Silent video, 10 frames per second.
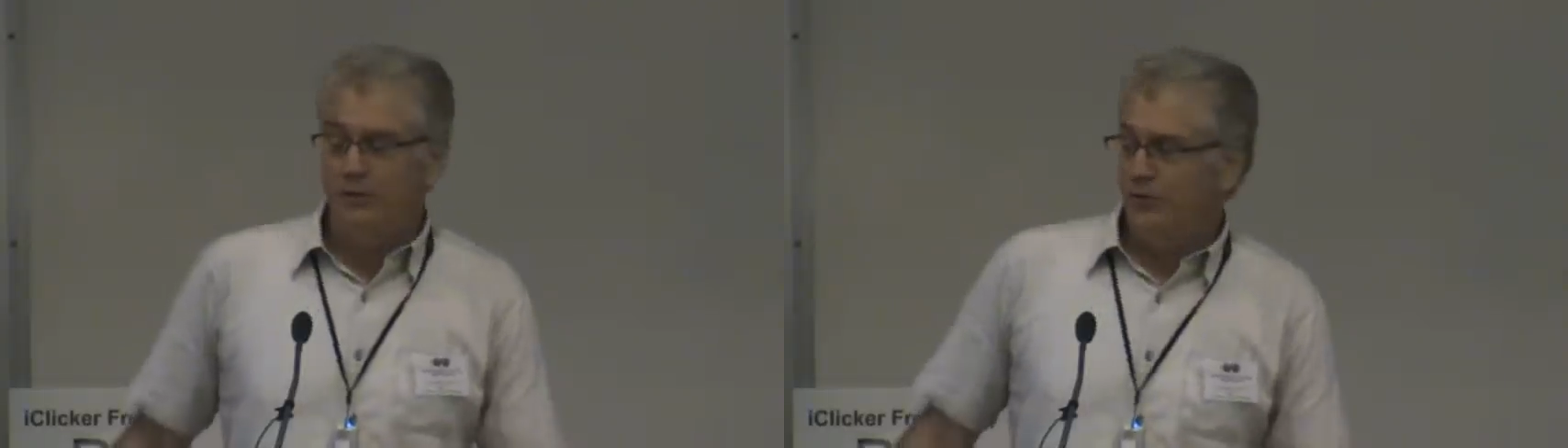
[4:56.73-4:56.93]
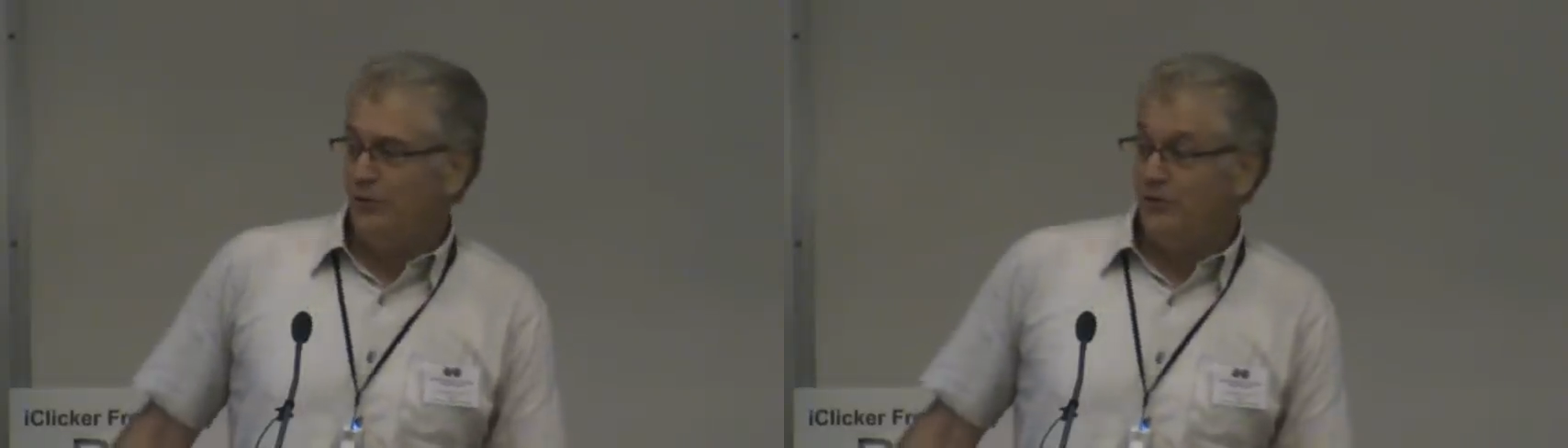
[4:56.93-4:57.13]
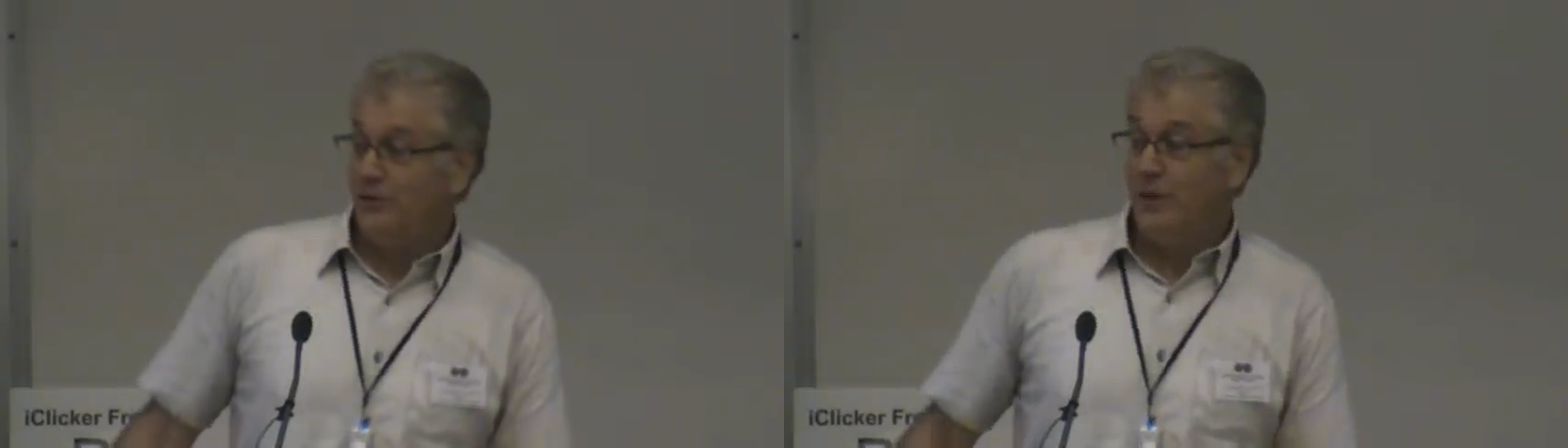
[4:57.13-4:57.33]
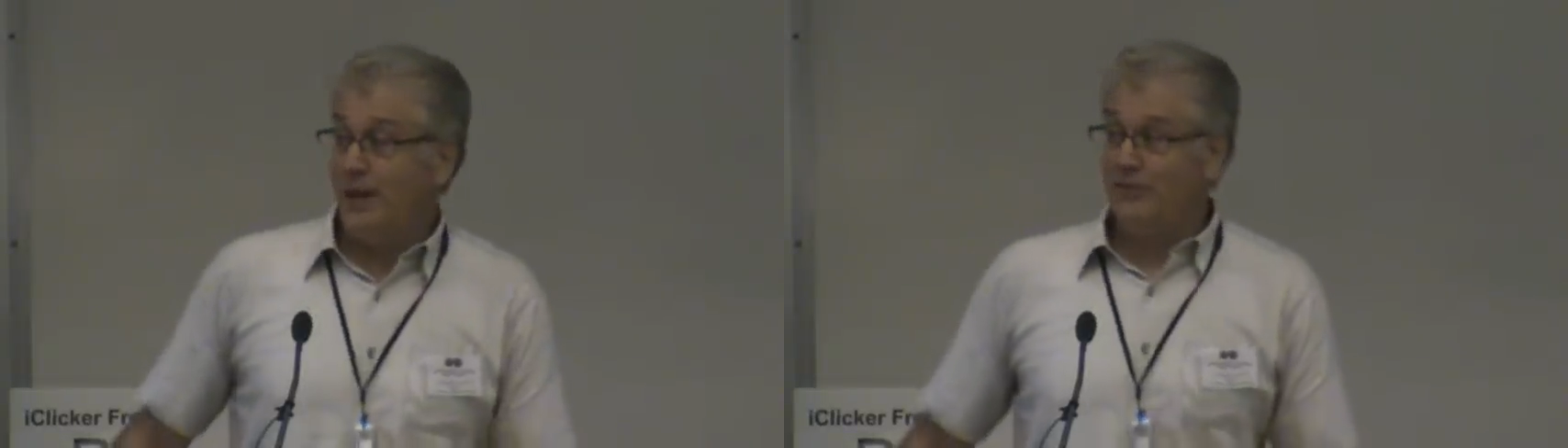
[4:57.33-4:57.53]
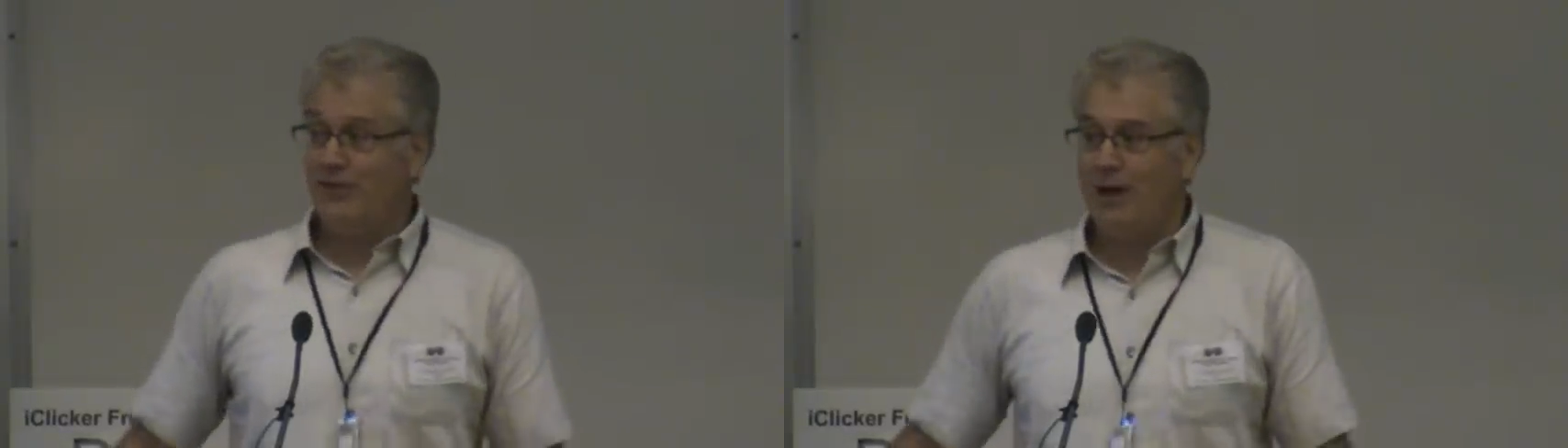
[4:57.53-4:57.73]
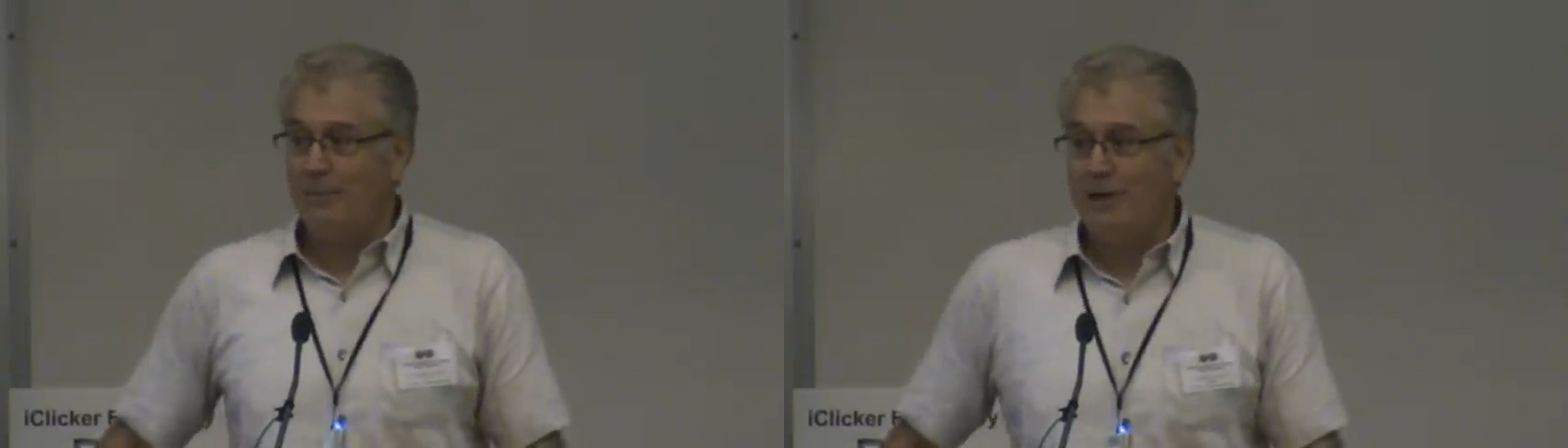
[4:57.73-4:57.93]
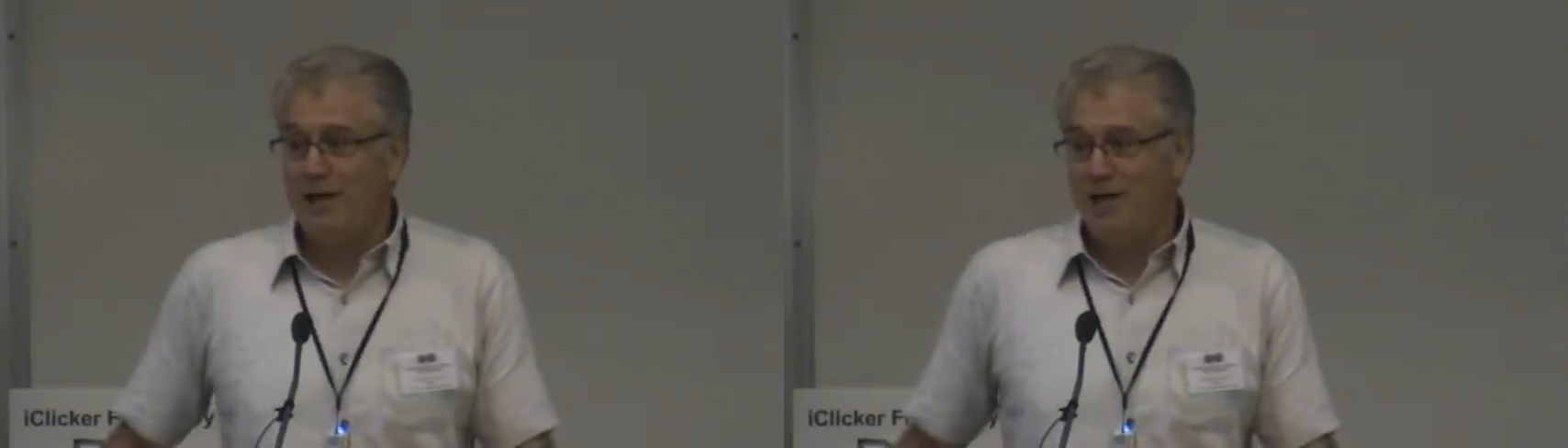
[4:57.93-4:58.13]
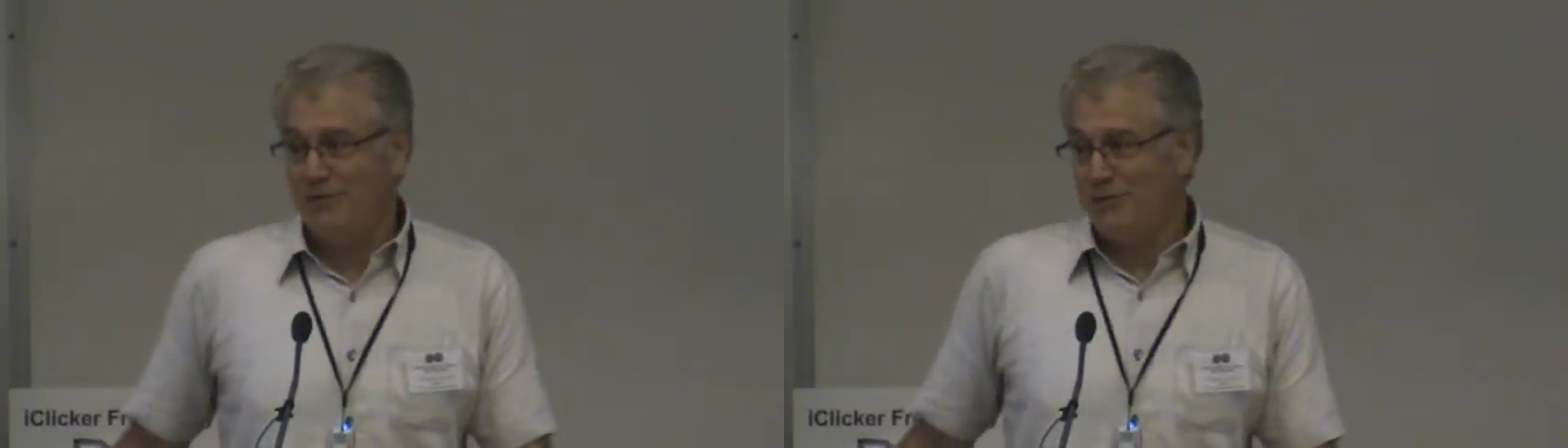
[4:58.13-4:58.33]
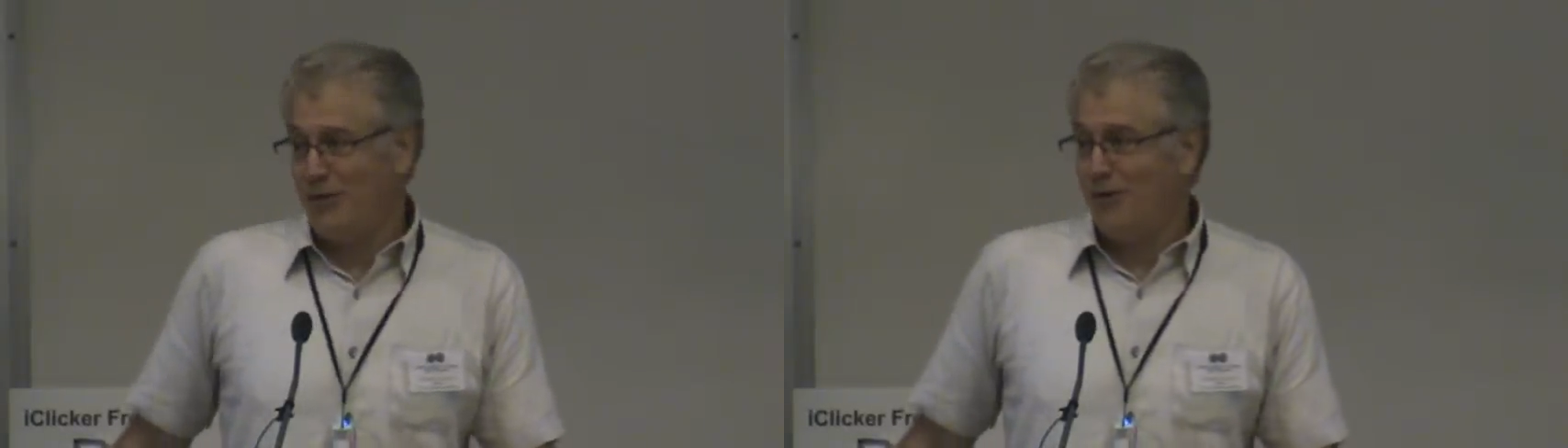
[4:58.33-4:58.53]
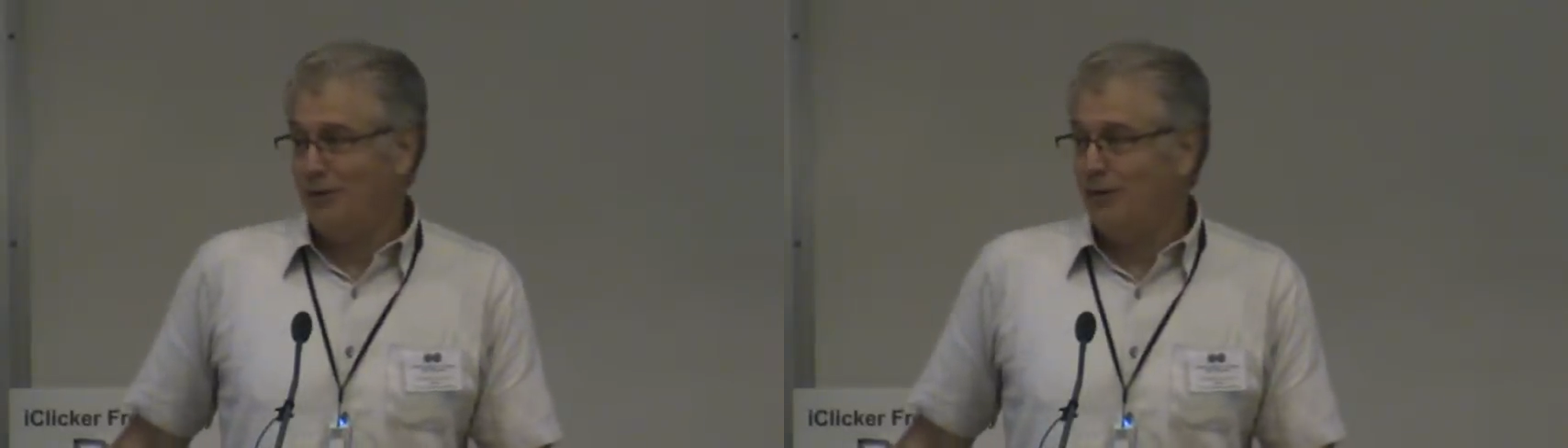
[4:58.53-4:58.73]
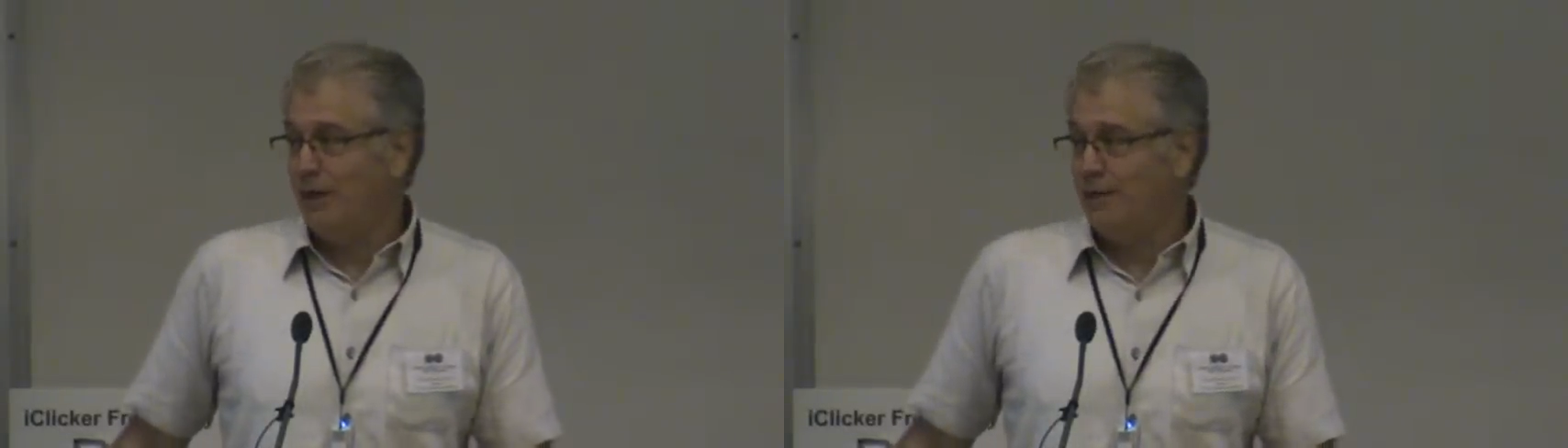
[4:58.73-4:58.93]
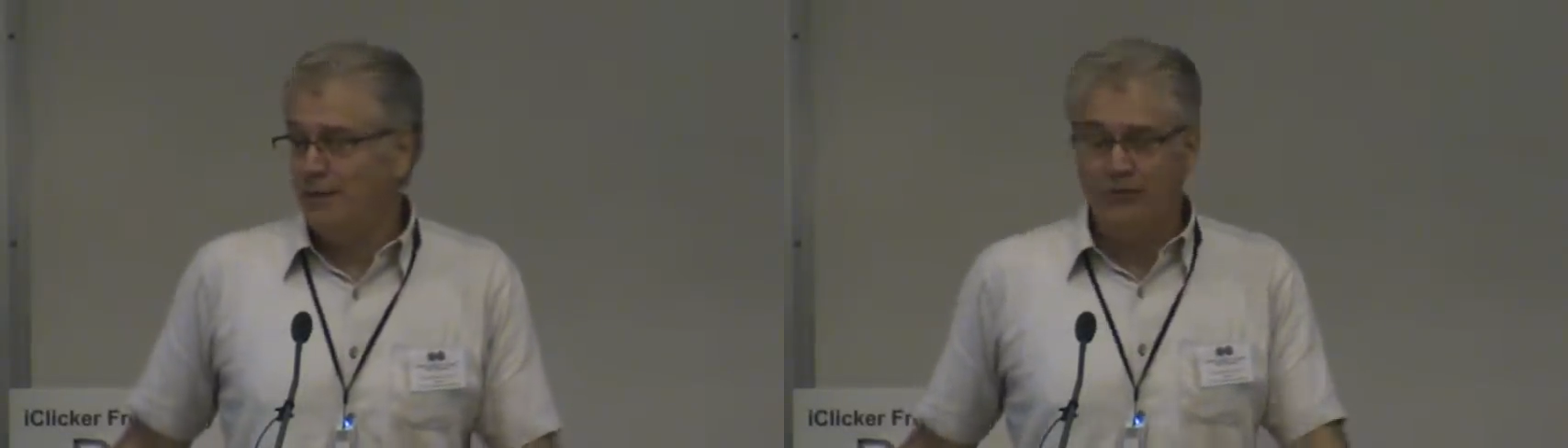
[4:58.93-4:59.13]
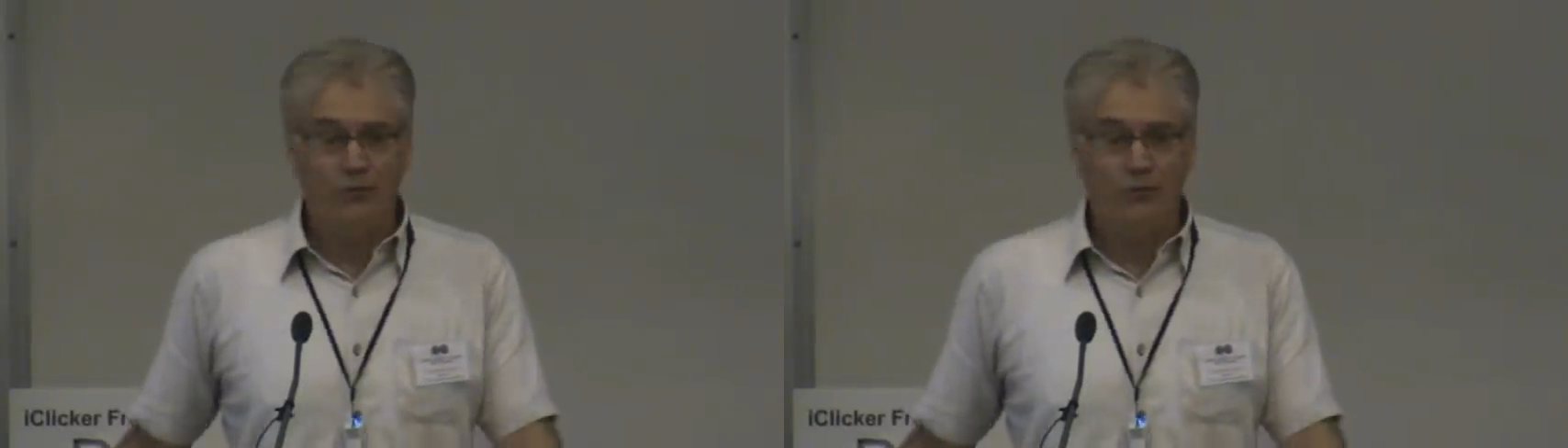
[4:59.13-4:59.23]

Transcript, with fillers: since the last time I gave a talk like